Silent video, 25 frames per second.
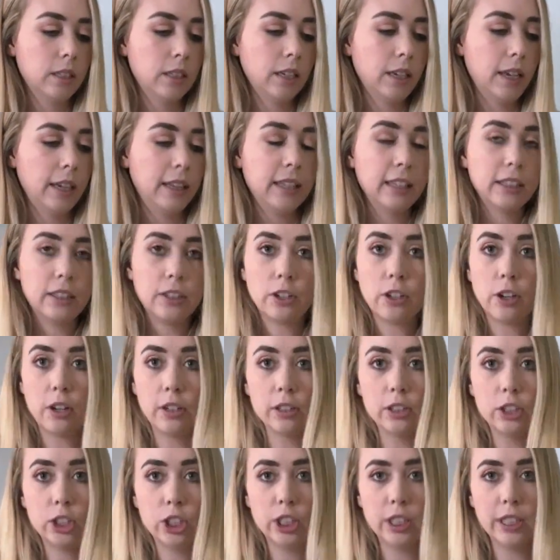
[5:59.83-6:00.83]
I think they're
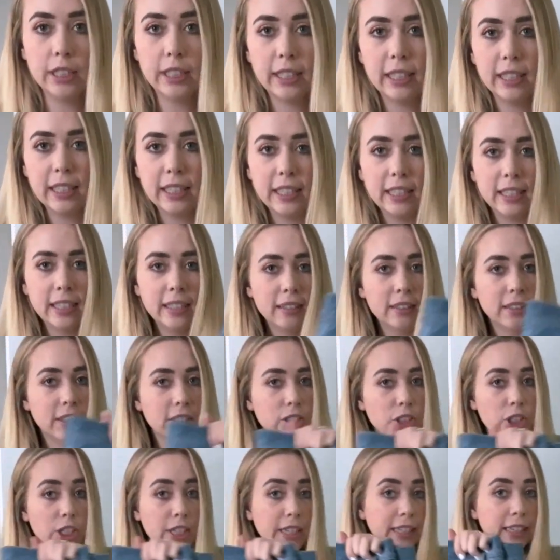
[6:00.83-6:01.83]
called Cheeky, they're
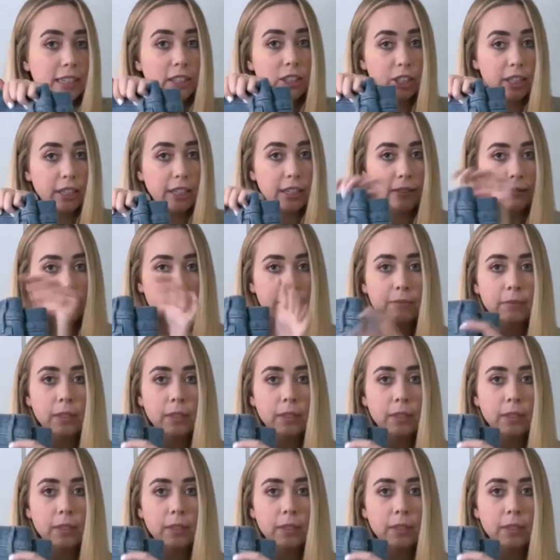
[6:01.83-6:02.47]
Cheeky jean.